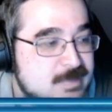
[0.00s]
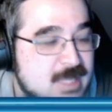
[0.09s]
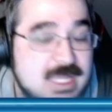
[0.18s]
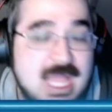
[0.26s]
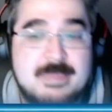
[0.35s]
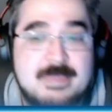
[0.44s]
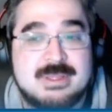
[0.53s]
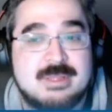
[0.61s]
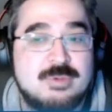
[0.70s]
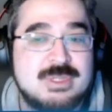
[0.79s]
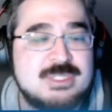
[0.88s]
Yeah, but
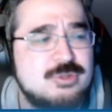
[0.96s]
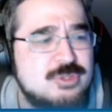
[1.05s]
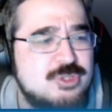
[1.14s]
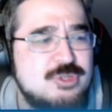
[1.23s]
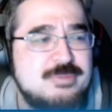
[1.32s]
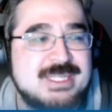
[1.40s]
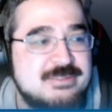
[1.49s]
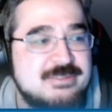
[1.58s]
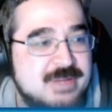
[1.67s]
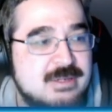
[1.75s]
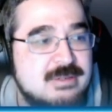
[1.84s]
the ones who are too big to
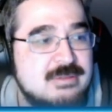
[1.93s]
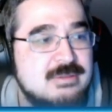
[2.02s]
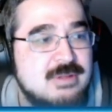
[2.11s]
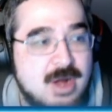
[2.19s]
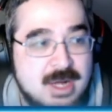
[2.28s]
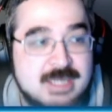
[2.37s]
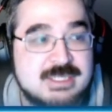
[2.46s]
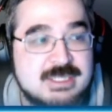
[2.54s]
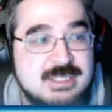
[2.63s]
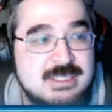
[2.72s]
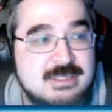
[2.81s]
fail,
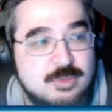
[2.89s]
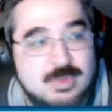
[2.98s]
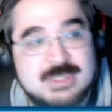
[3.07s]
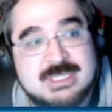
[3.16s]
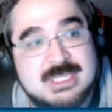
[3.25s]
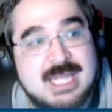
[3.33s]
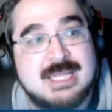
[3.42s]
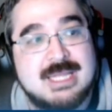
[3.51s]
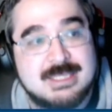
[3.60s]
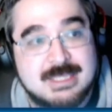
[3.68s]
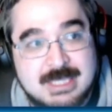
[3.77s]
honestly, the ones that like
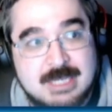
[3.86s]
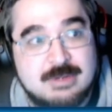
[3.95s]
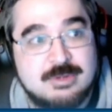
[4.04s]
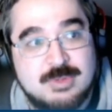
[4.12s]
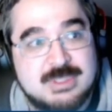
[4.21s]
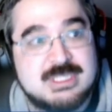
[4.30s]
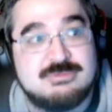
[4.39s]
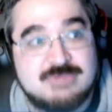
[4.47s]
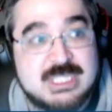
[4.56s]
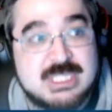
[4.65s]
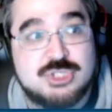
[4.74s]
they're the ones that
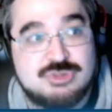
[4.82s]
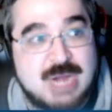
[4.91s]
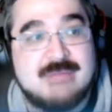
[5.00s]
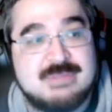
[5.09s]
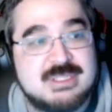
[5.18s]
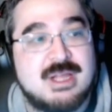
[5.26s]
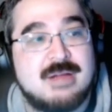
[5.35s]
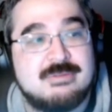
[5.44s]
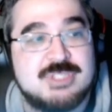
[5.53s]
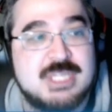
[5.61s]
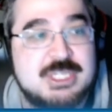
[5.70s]
really drive this
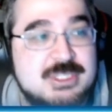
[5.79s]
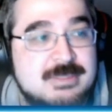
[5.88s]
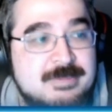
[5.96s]
conversation.